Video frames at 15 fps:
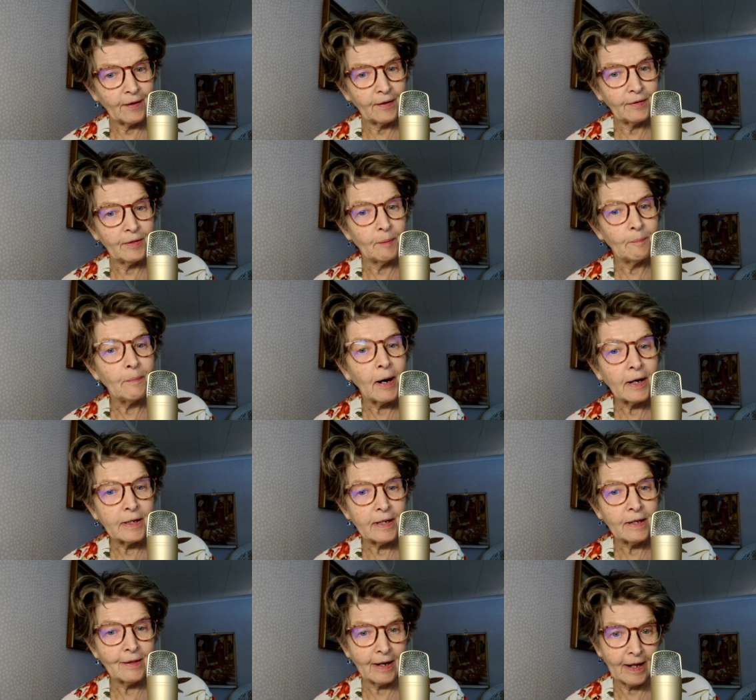the
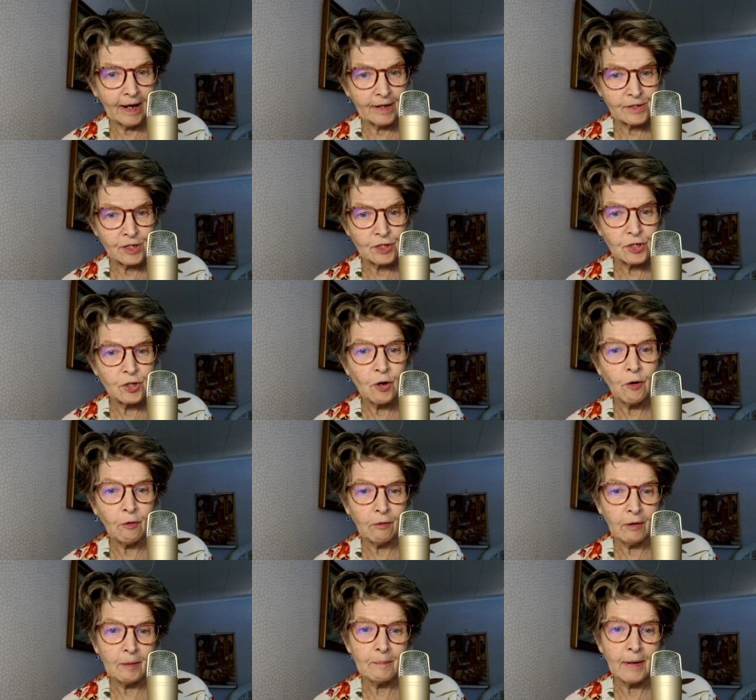body that has a
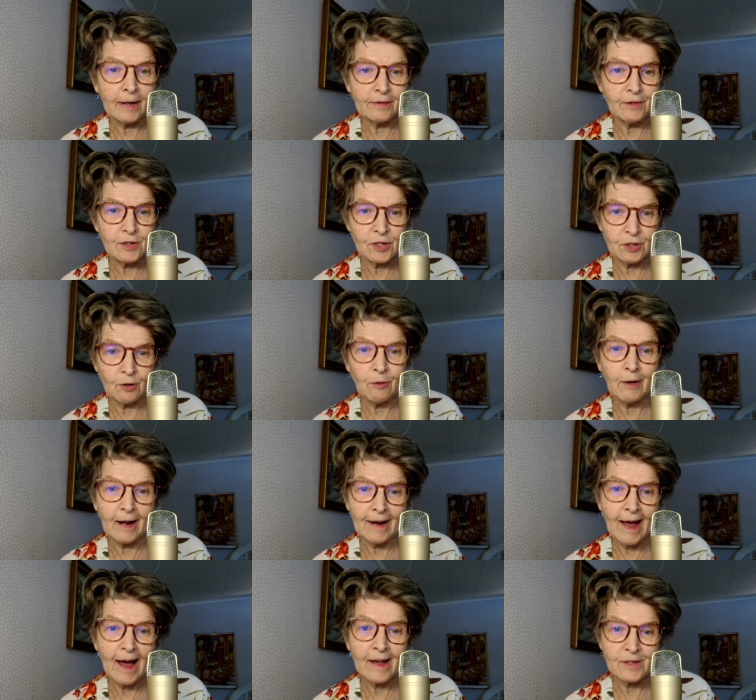soul, but the soul
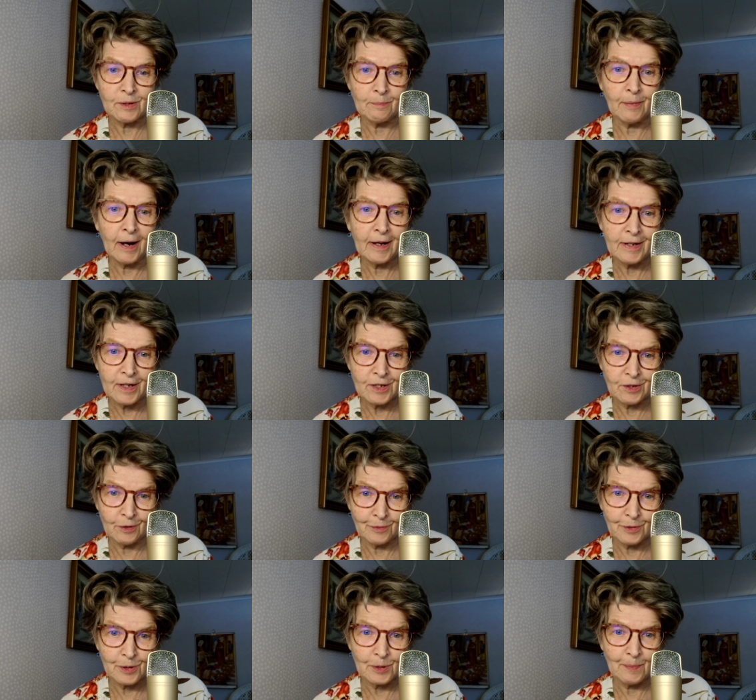that has a body,
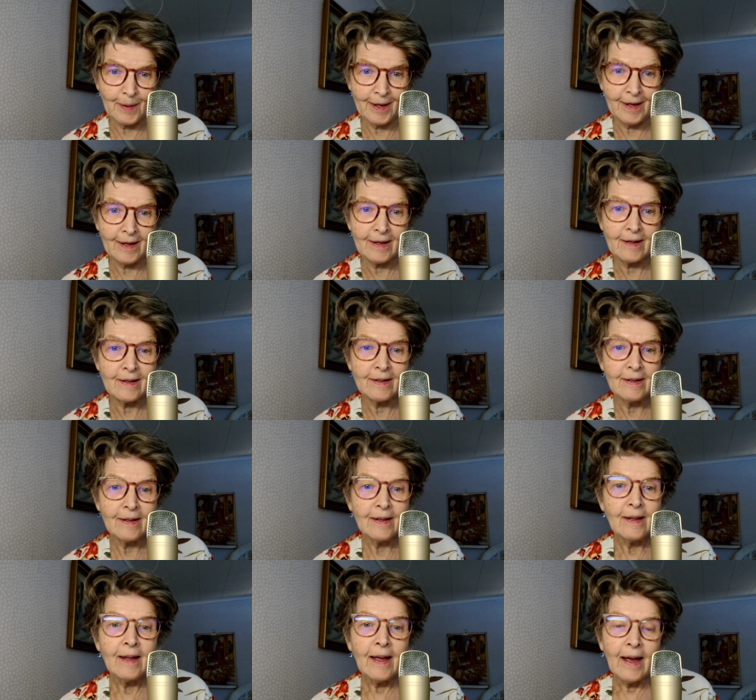so to speak.
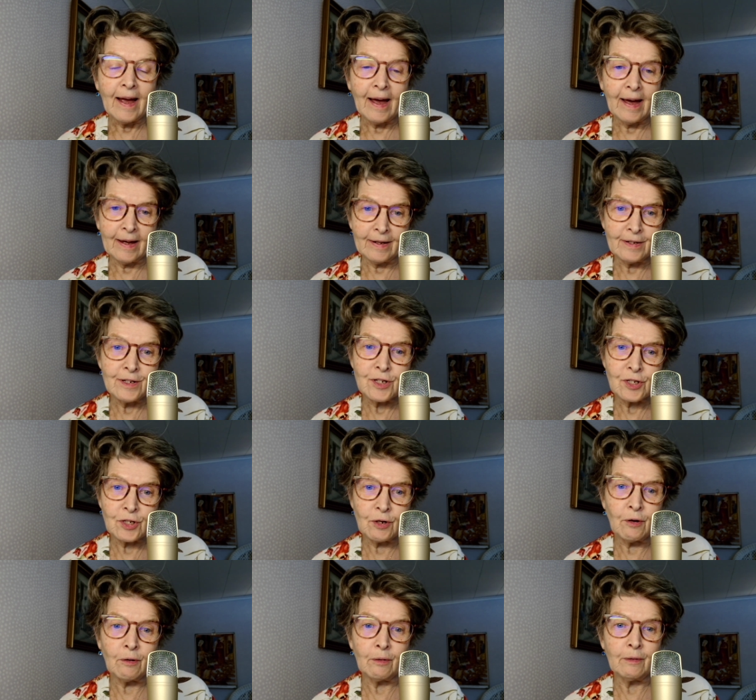And the
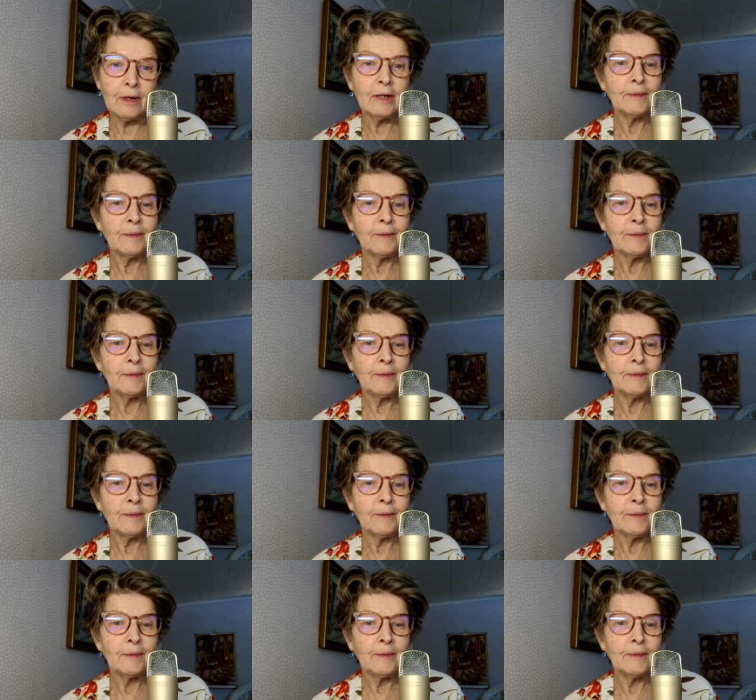soul